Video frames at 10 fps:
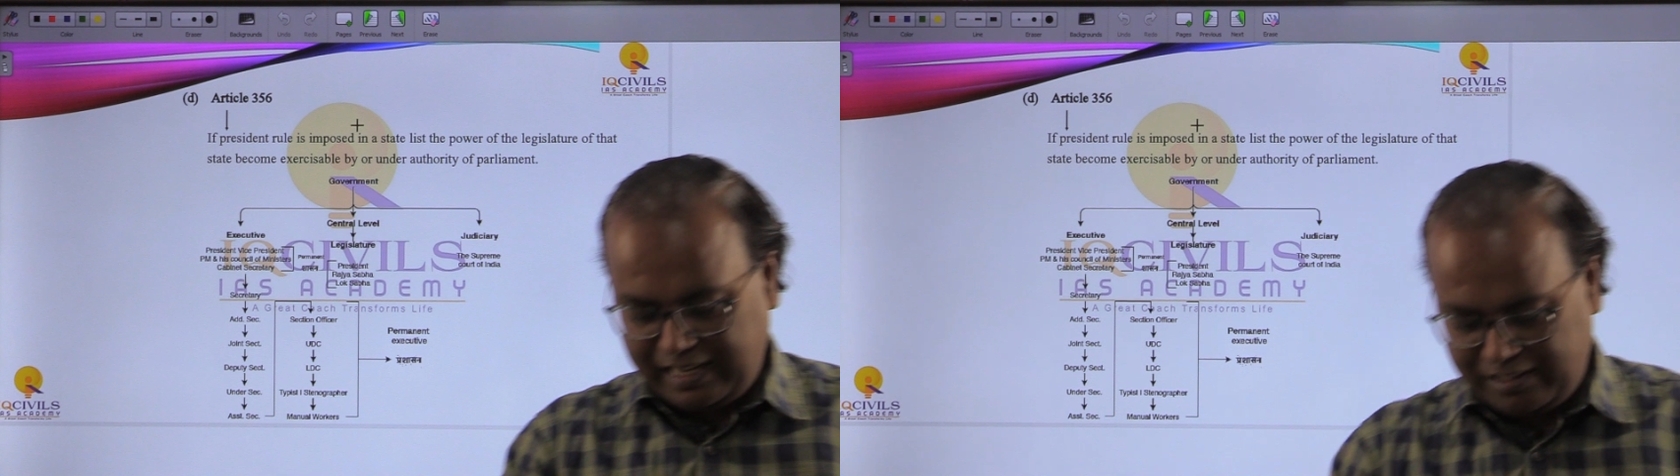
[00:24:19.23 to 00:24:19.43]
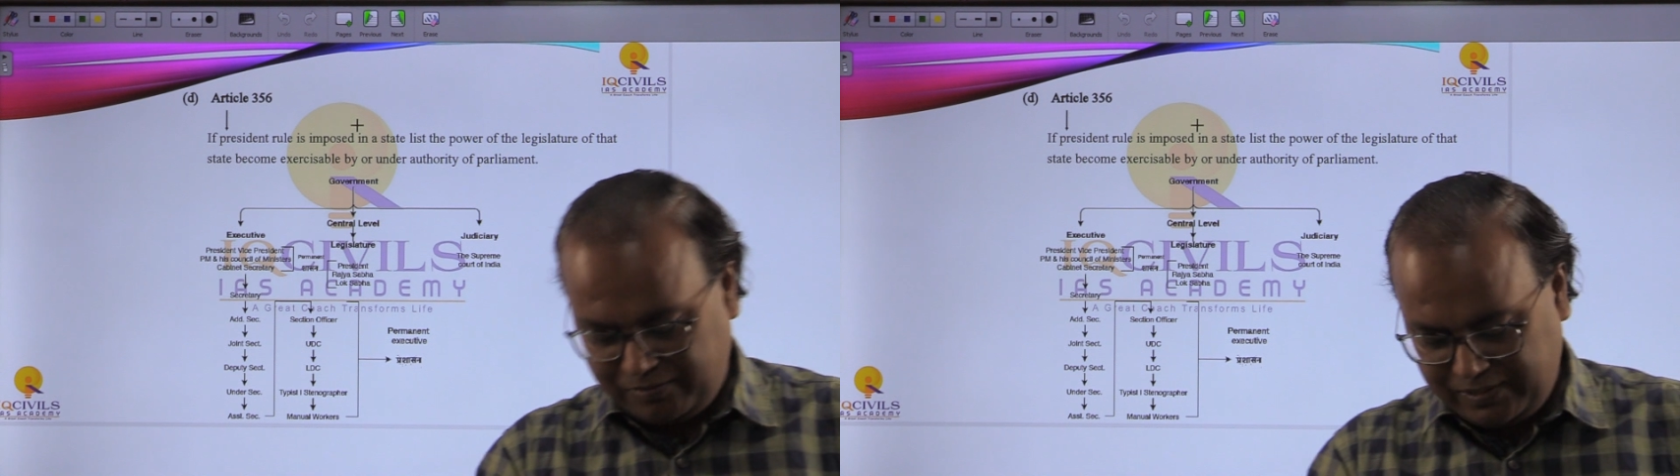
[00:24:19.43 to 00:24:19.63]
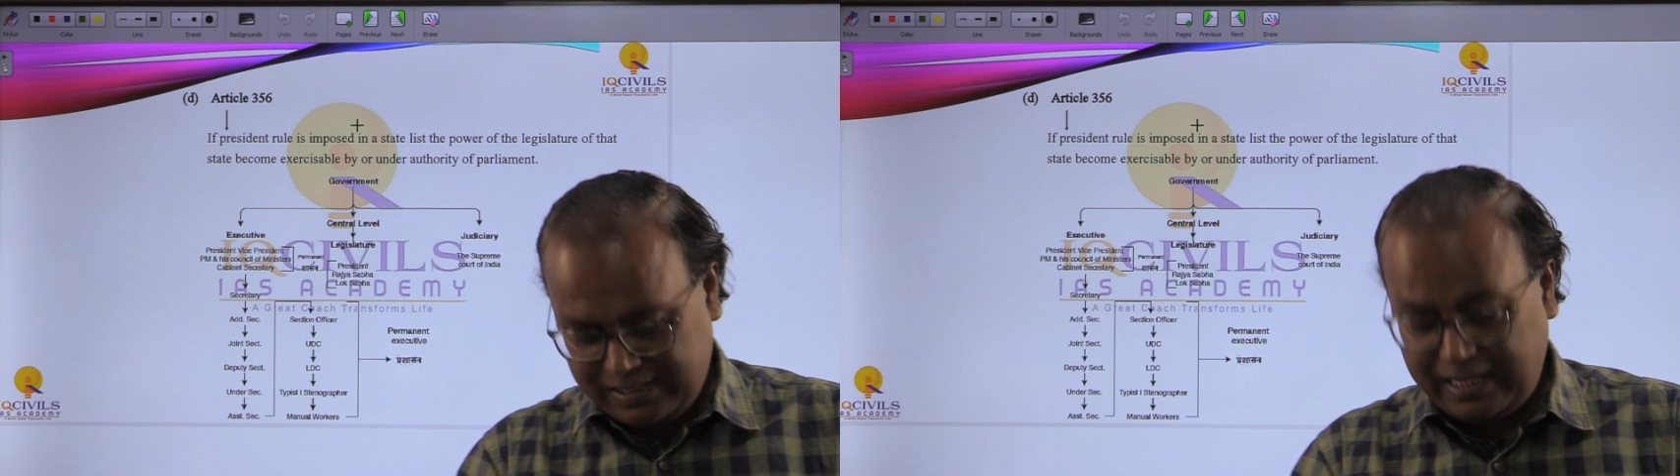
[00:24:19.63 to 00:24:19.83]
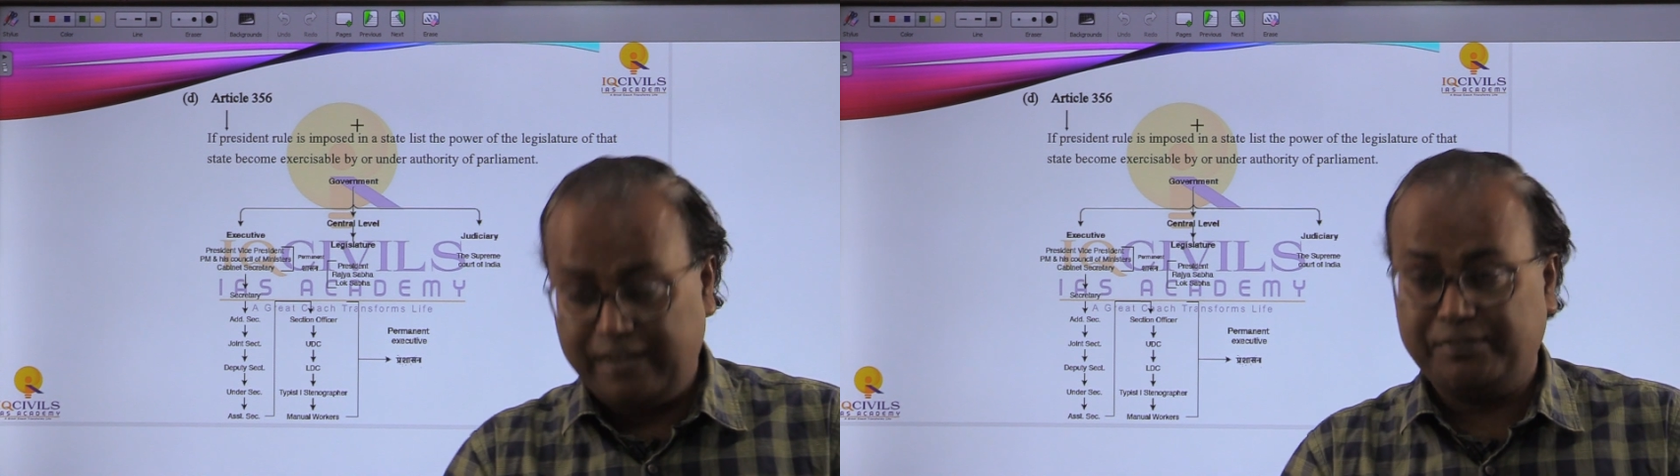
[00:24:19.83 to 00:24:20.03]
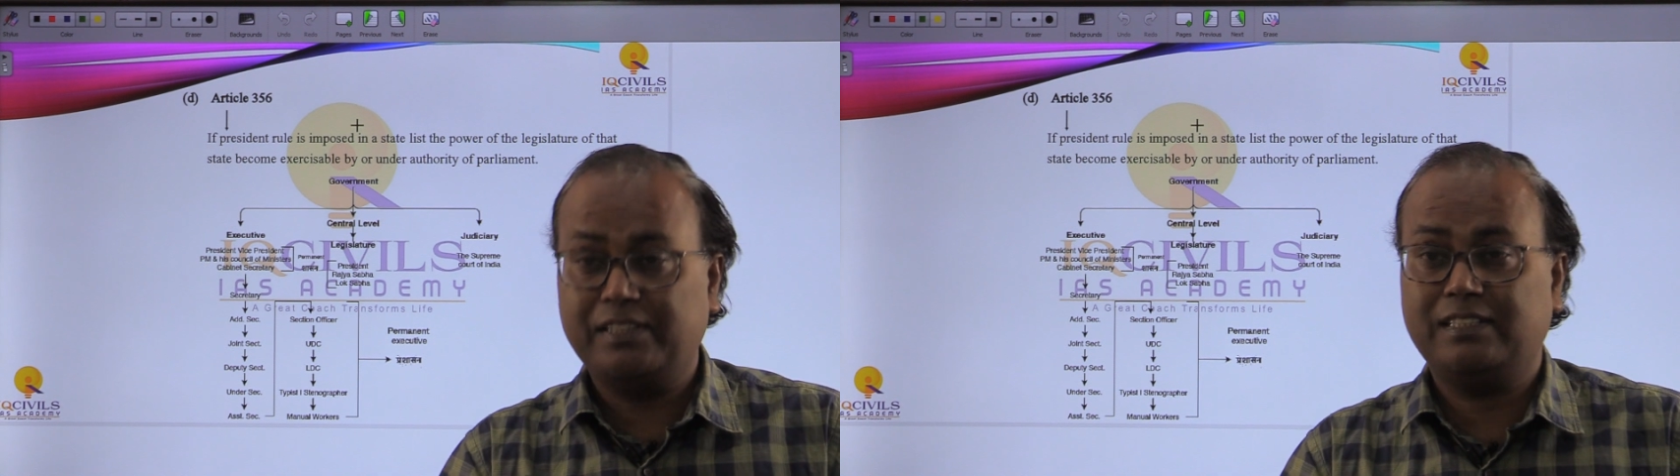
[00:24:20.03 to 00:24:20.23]
and once
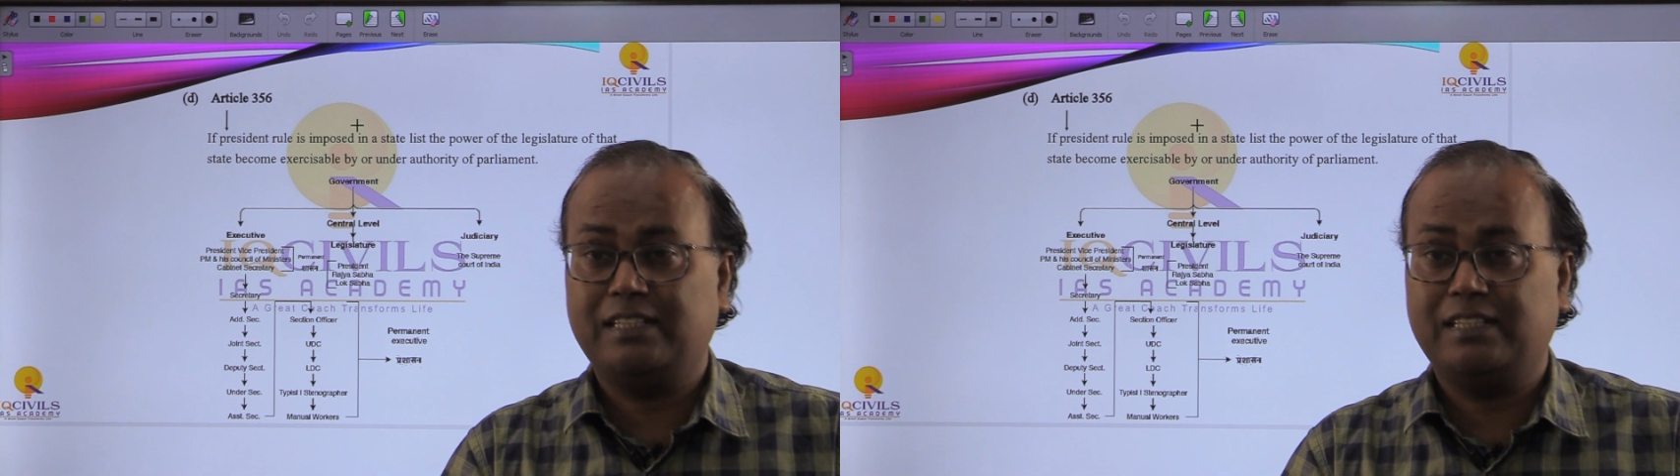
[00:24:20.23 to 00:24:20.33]
after the